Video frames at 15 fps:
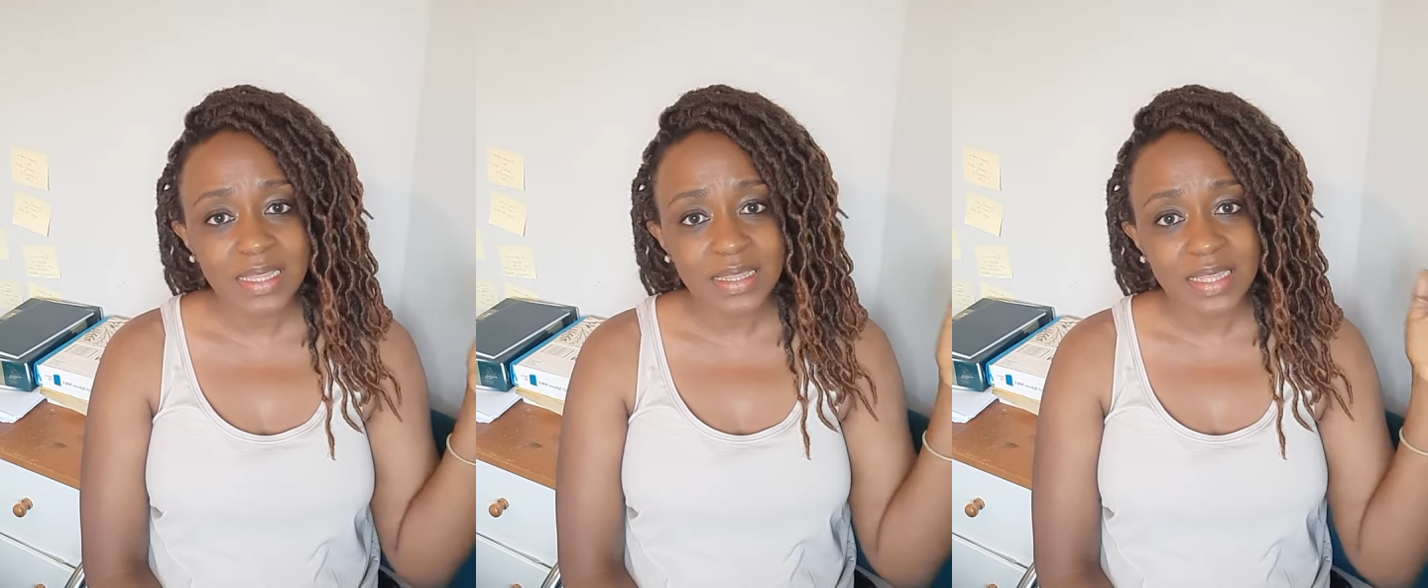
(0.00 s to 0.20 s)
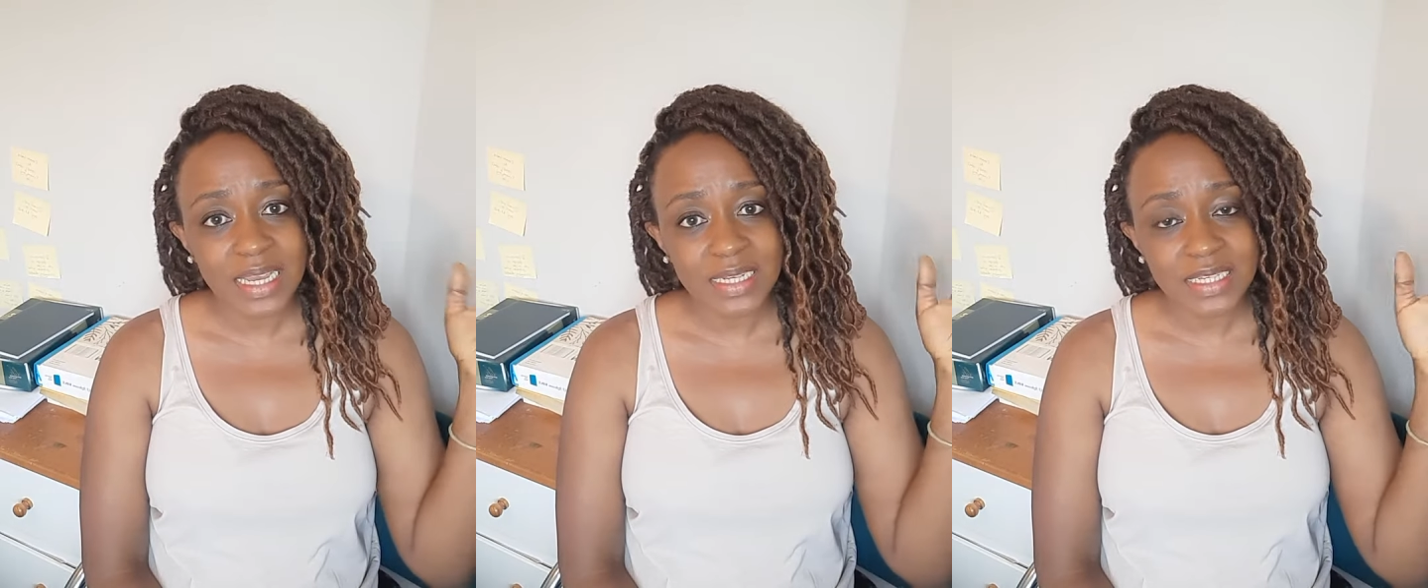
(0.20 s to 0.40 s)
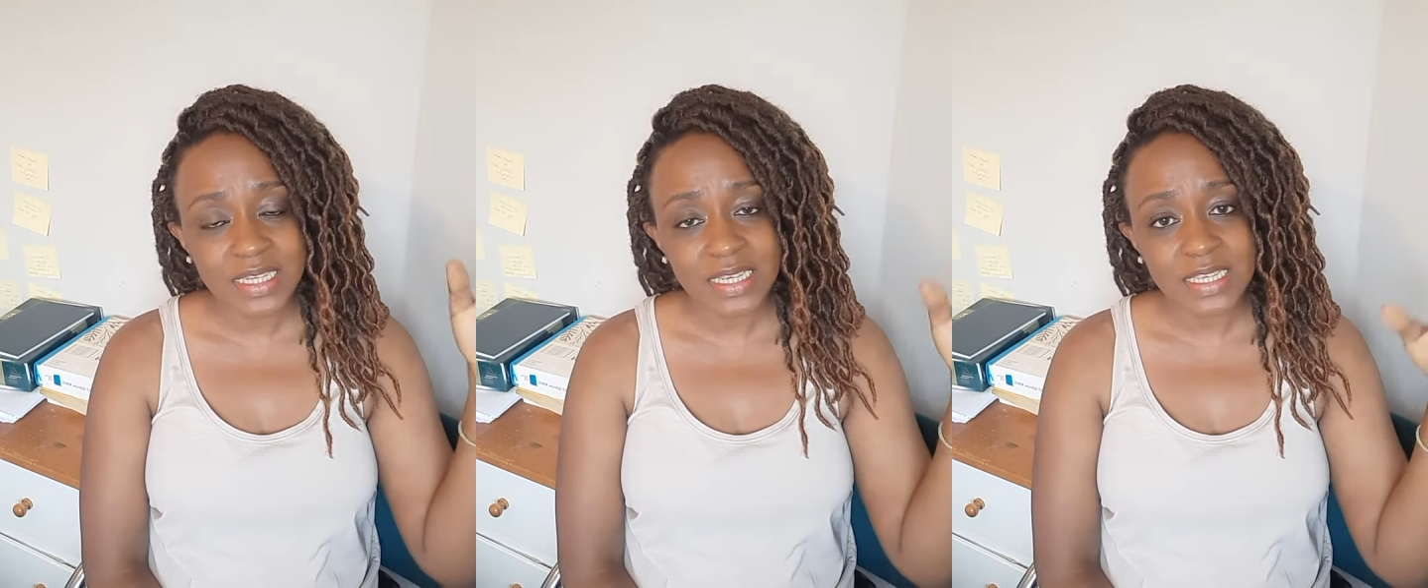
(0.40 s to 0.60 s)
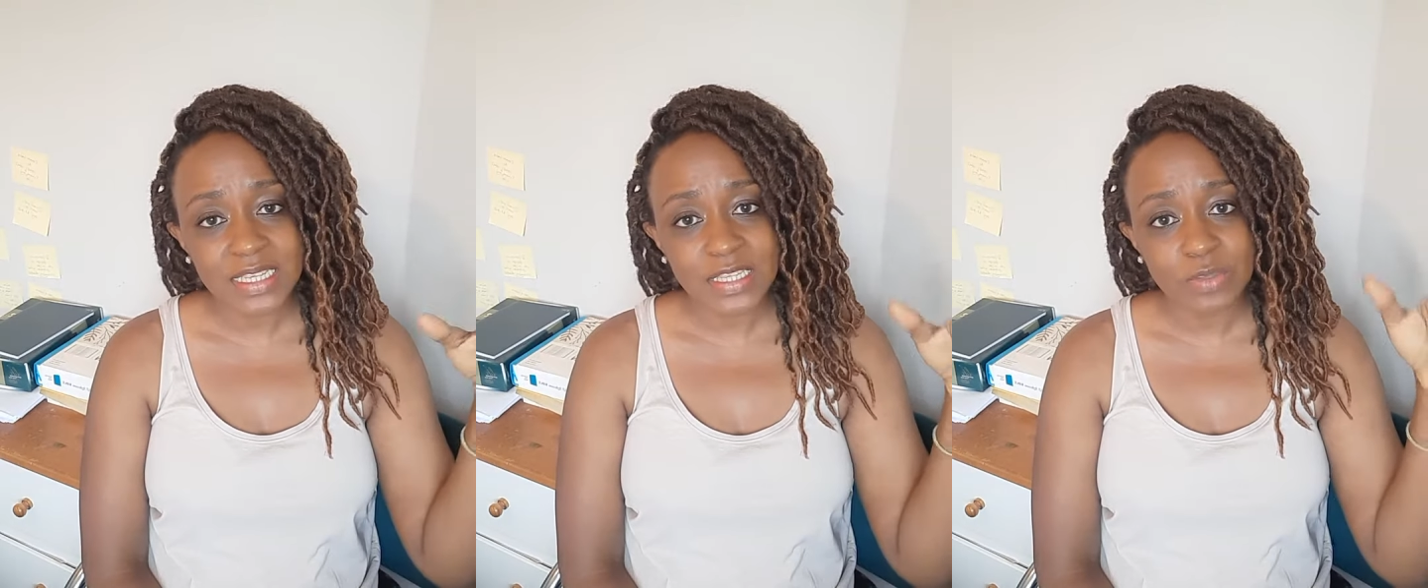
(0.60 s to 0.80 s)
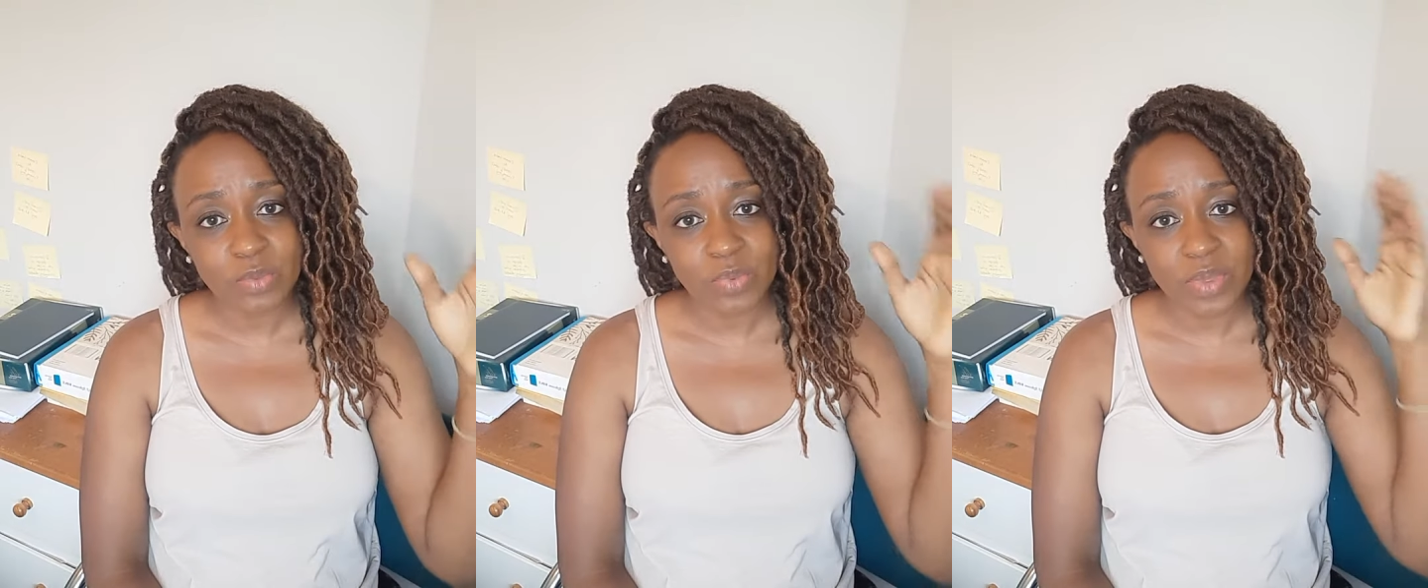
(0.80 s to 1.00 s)
that
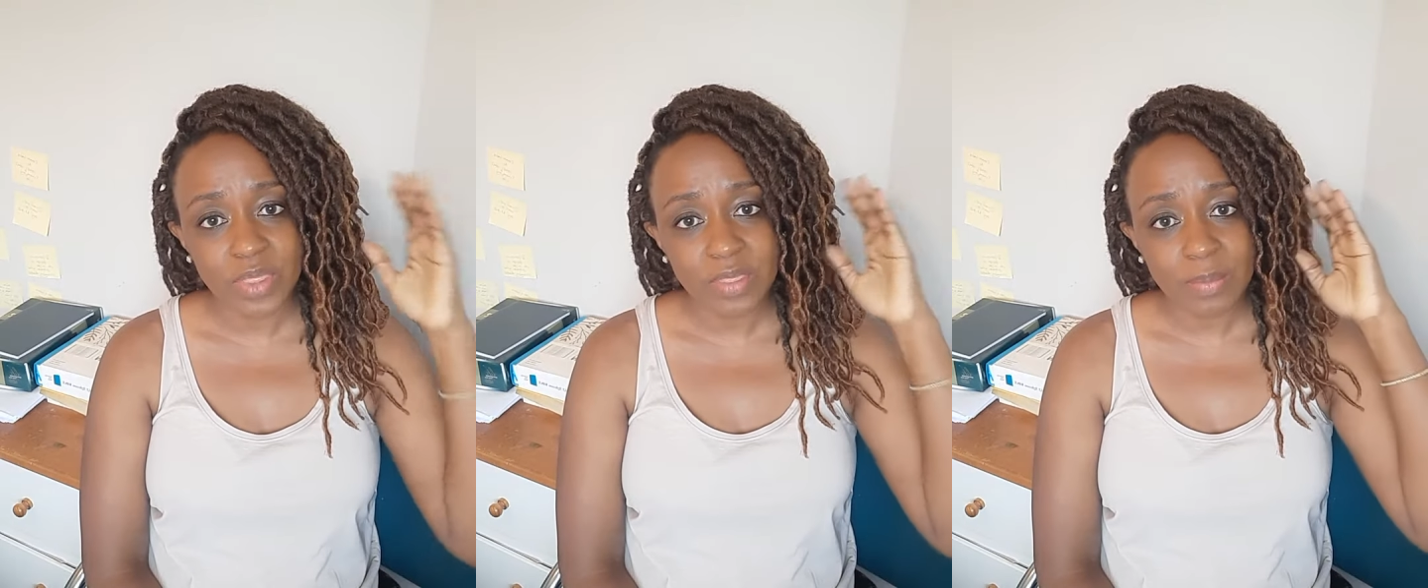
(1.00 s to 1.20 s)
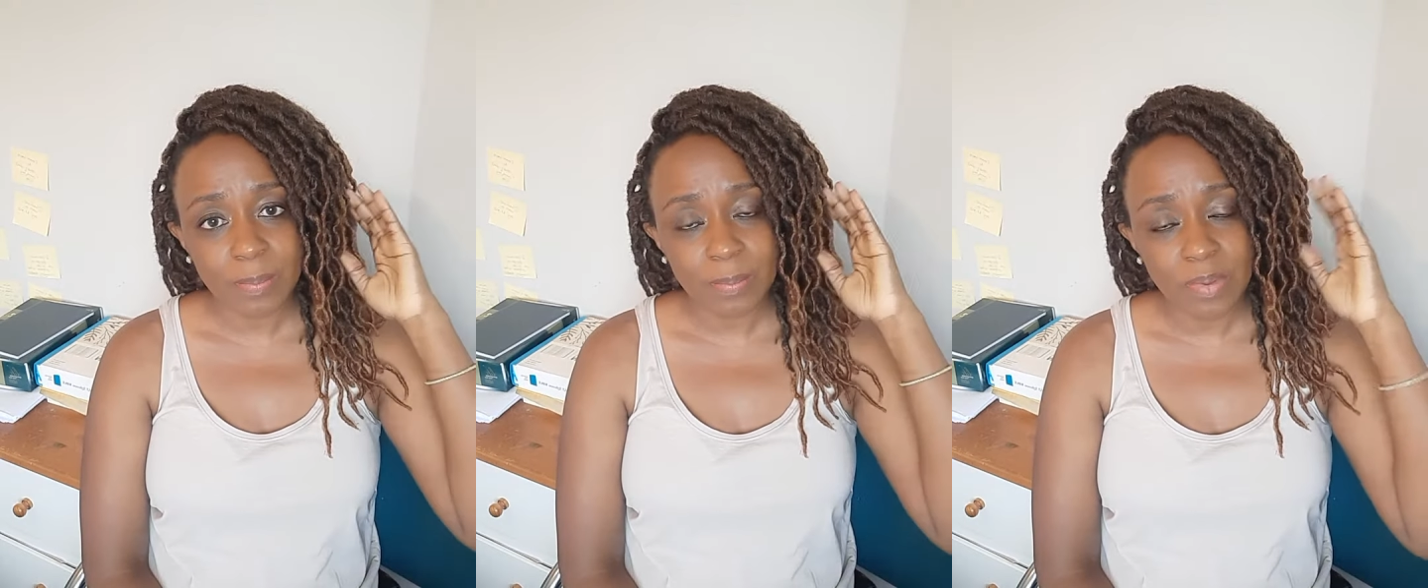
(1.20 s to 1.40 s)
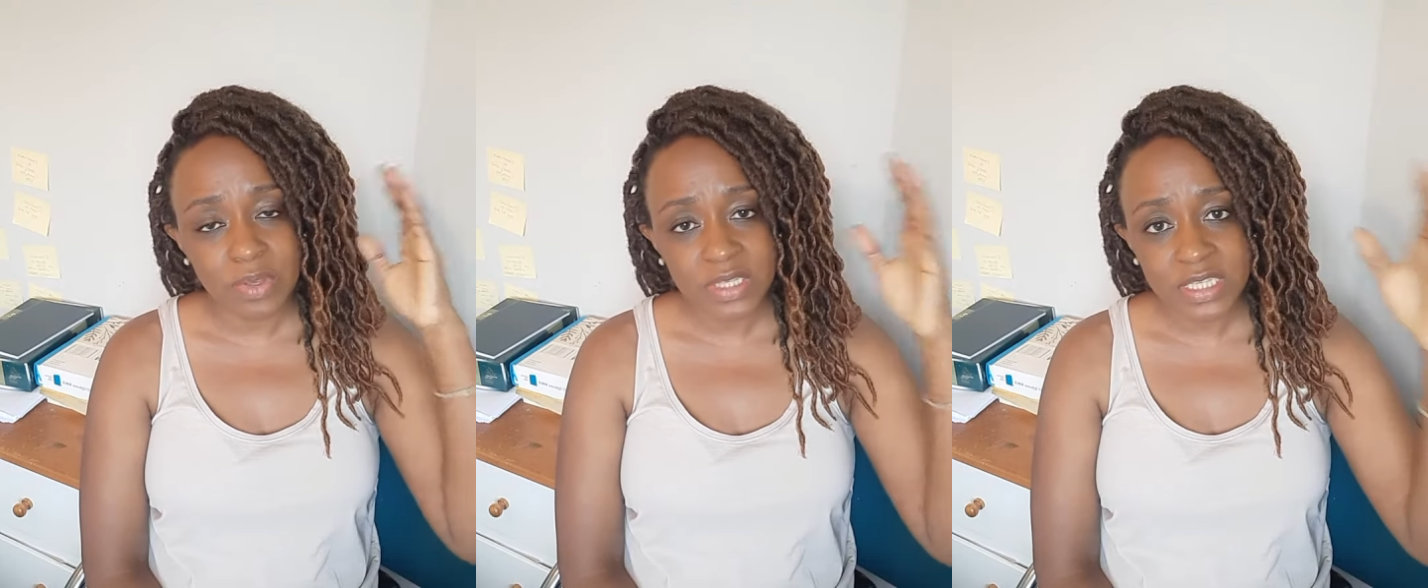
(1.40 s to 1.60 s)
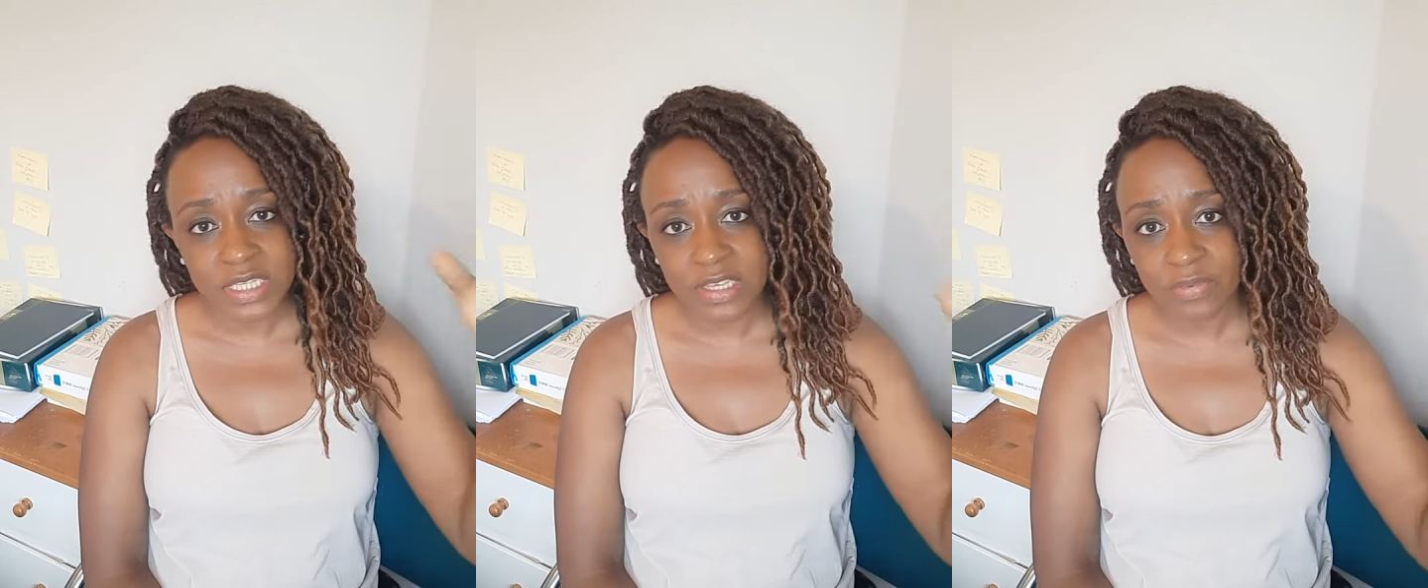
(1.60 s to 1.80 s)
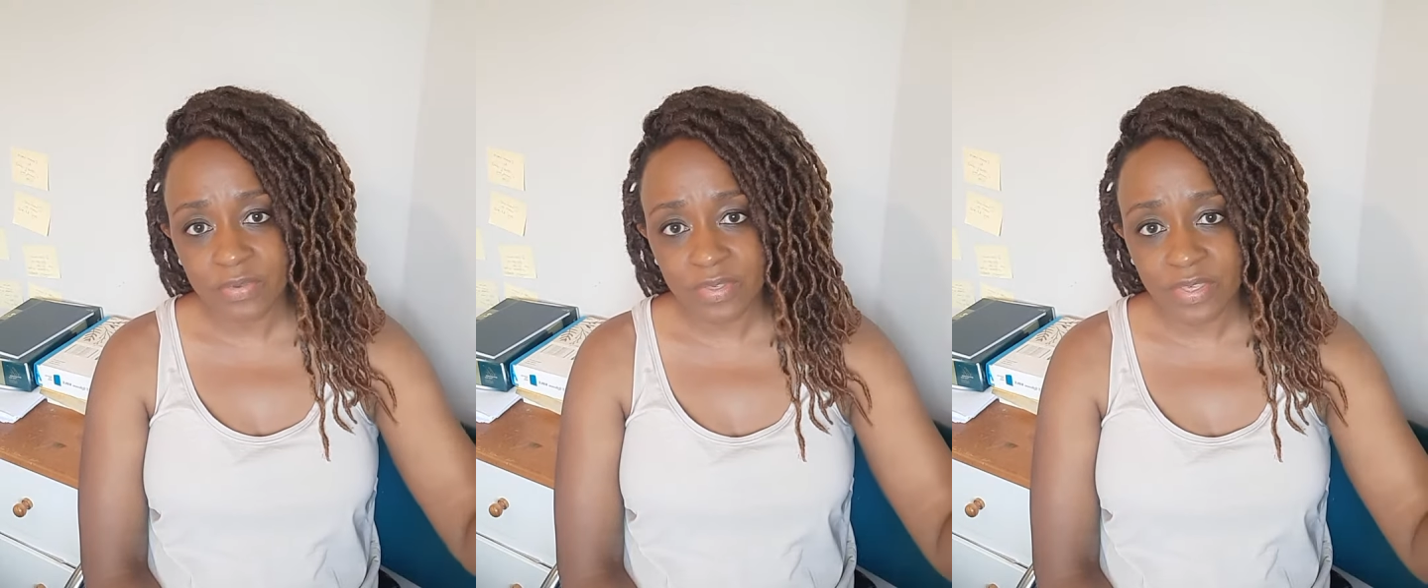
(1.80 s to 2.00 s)
is with
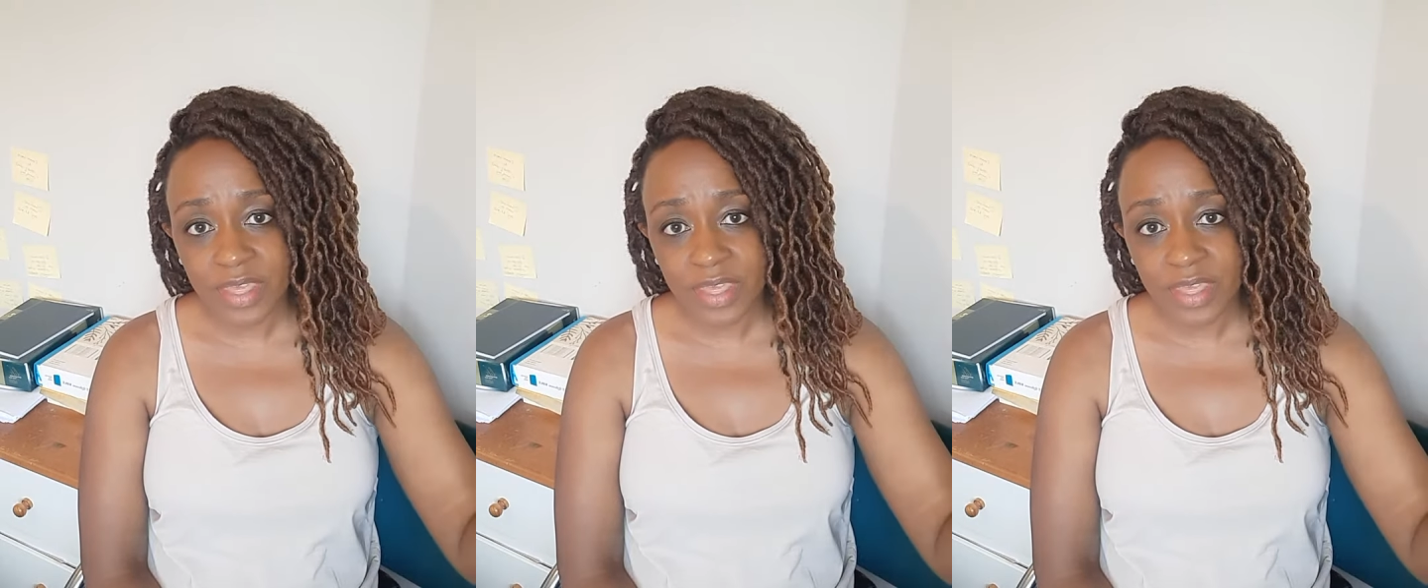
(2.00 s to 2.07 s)
positive